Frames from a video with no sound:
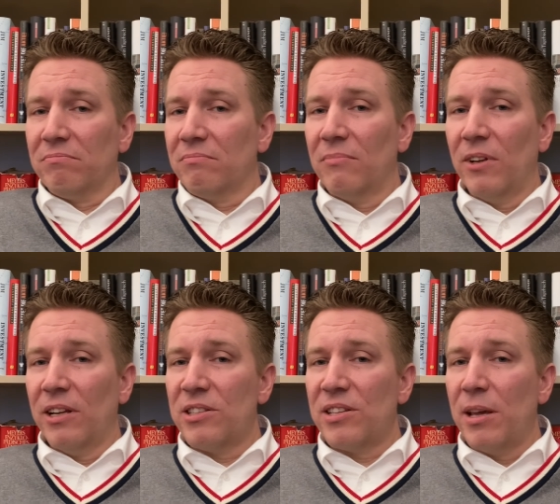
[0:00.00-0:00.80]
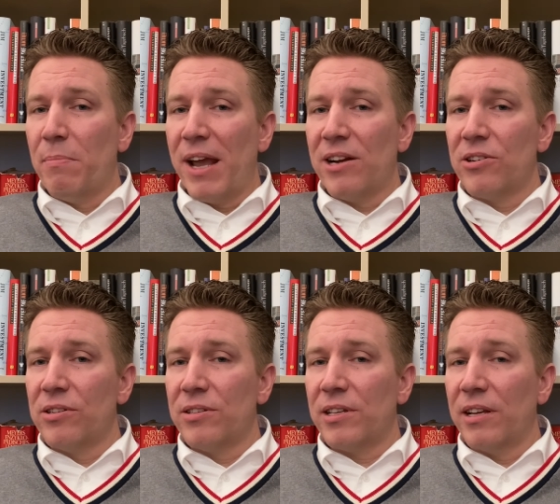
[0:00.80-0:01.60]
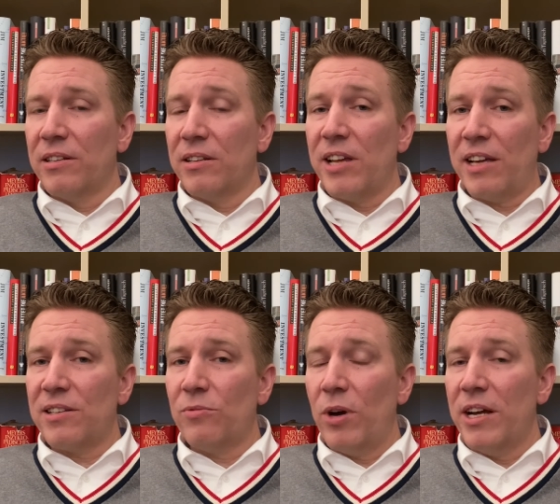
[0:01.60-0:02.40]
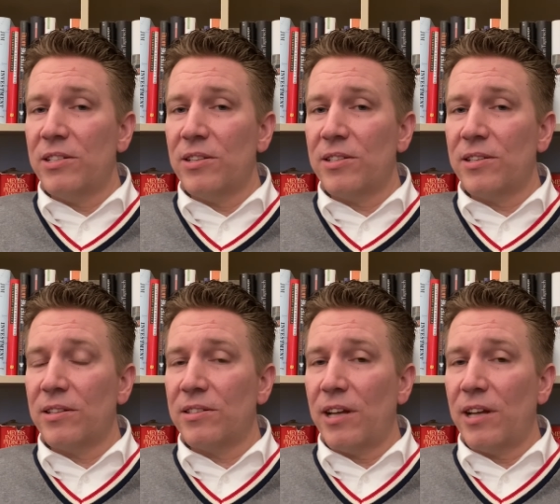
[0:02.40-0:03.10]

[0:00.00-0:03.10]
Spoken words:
let's say, bankers and tax advisors and stuff